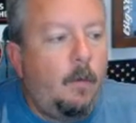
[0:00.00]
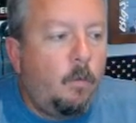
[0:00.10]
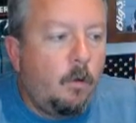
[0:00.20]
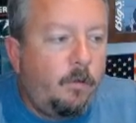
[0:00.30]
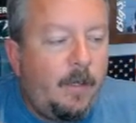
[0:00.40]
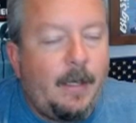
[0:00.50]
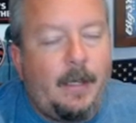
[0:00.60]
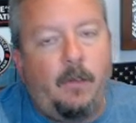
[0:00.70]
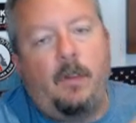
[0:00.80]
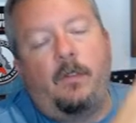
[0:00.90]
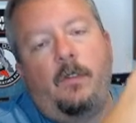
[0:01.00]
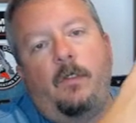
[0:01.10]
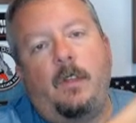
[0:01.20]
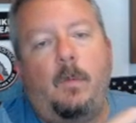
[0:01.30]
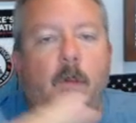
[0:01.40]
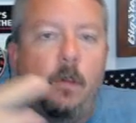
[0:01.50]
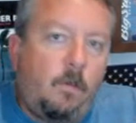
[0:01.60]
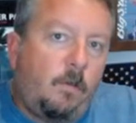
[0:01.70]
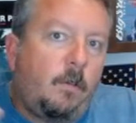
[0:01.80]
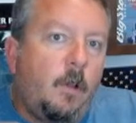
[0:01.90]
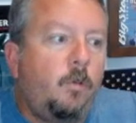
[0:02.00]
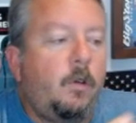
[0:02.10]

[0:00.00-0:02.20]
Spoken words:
and we're seeing consistency with this slow